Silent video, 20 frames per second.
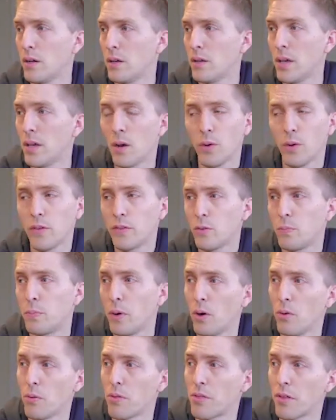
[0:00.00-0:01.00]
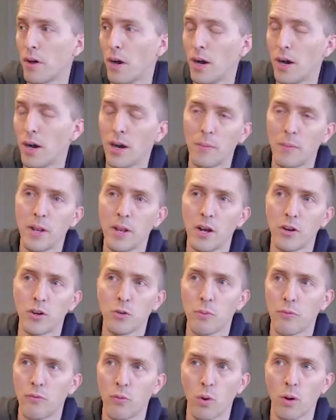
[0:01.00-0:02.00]
Yeah, we do both.
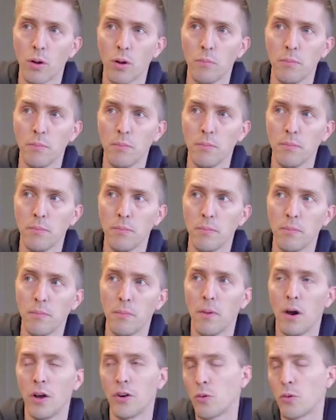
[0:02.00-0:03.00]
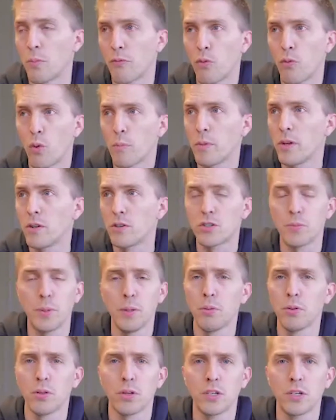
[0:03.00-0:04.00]
Underperforming, there's
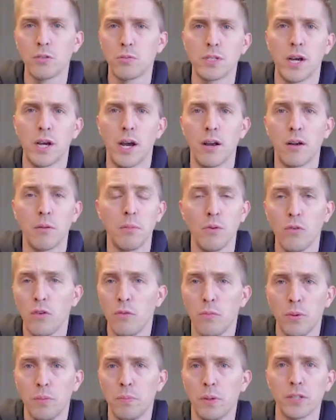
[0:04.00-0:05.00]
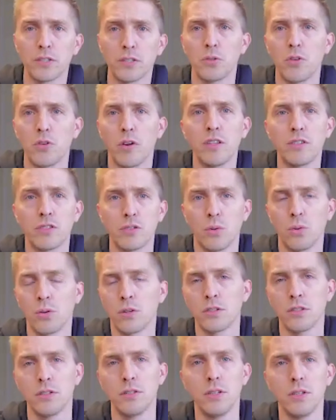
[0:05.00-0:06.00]
people looking to retire. I mean, we bought some great
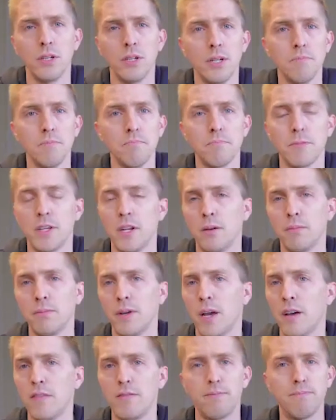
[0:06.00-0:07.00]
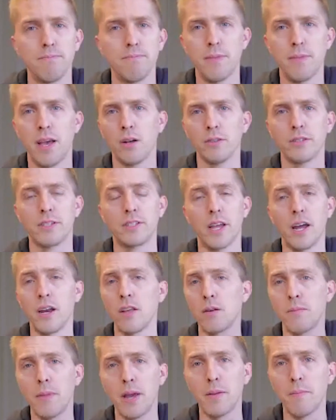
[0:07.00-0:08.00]
stores and, have held
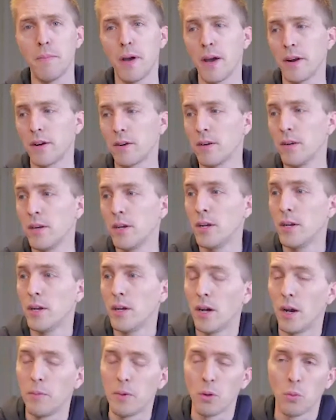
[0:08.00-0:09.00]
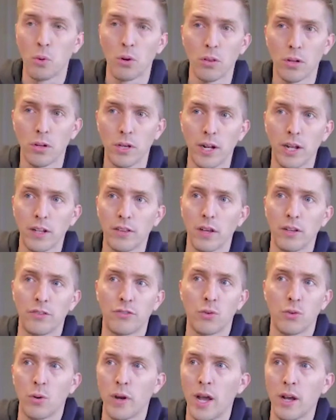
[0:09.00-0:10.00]
steady or made them better. I mean, we're looking at a
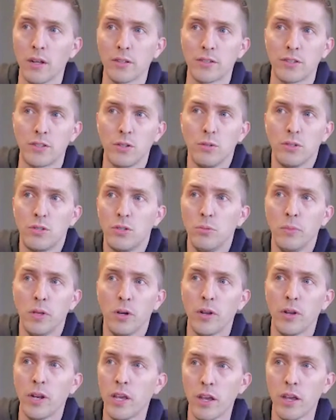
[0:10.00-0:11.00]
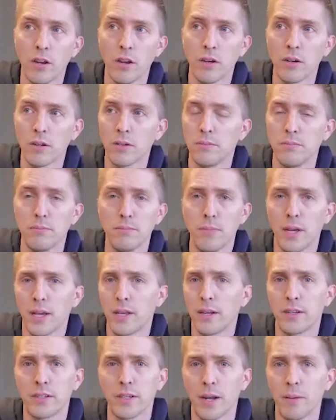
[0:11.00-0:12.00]
store now that's doing $2 million a year and
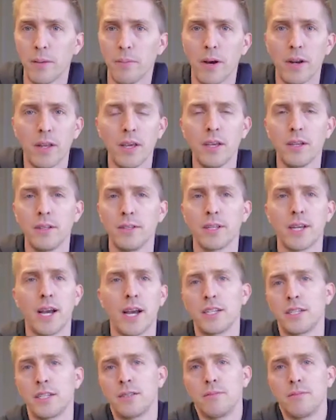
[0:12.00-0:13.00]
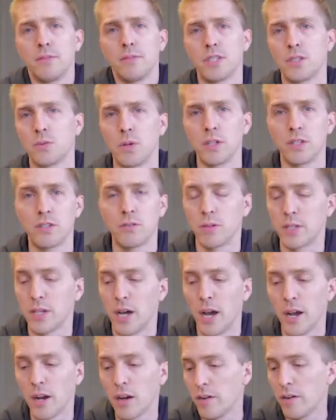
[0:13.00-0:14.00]
making a ton of money, and the guy just wants to
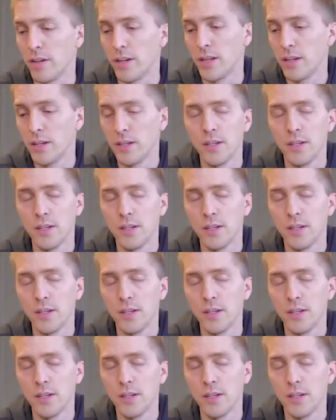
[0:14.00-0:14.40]
retire, and